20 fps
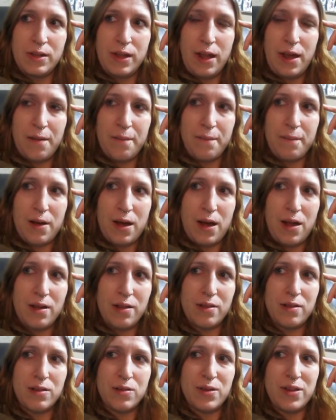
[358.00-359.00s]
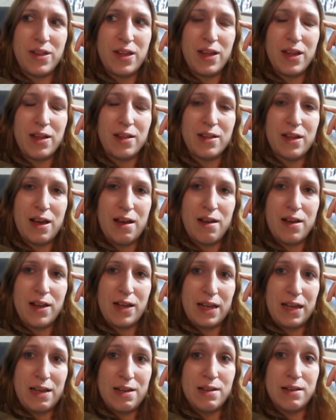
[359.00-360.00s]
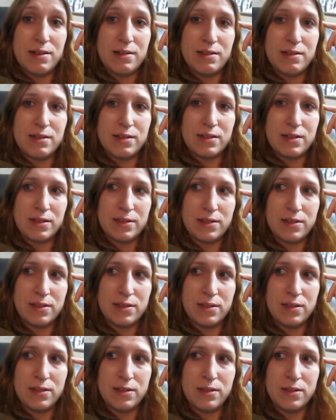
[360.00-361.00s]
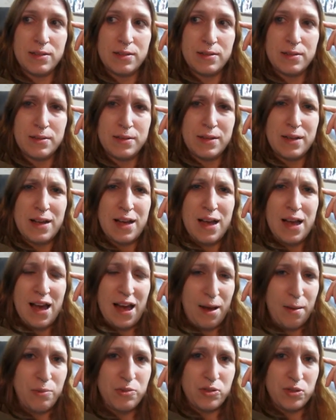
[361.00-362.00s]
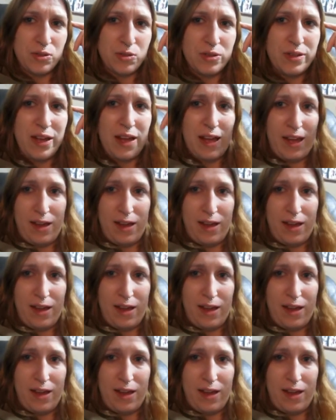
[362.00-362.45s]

Yeah, so I think that is absolutely